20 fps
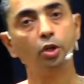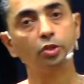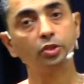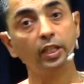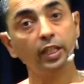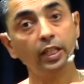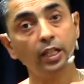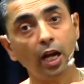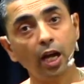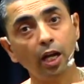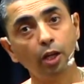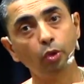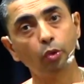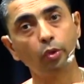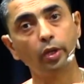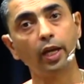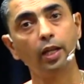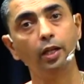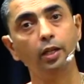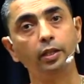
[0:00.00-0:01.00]
box in our
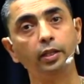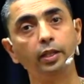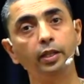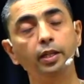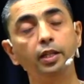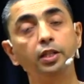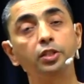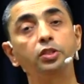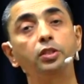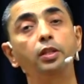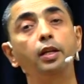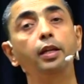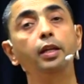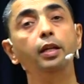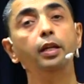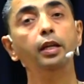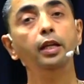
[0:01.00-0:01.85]
locality, it's